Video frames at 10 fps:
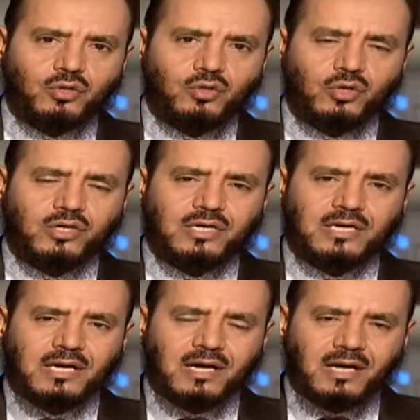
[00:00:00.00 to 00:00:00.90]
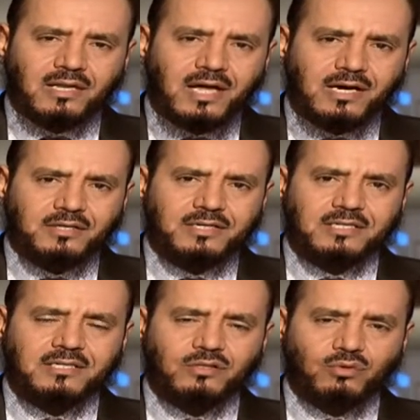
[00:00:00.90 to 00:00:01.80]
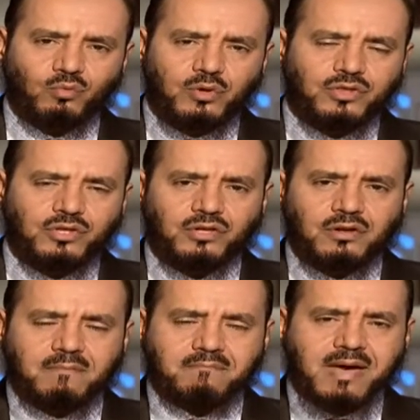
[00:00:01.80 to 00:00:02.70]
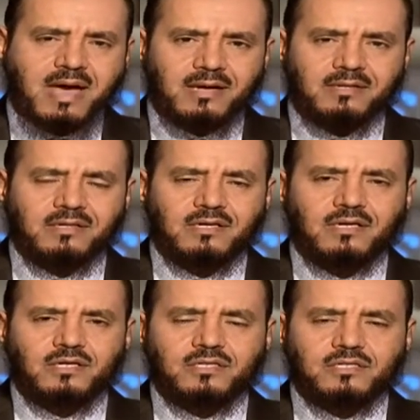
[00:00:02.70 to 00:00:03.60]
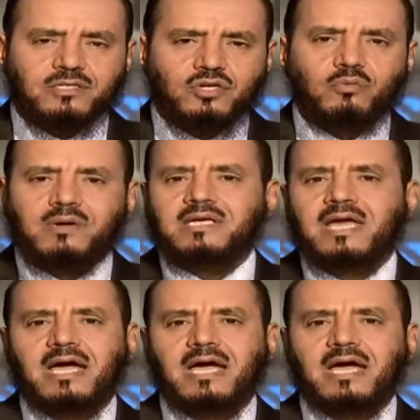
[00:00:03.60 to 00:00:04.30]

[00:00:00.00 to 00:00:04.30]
Look Allah created within man so many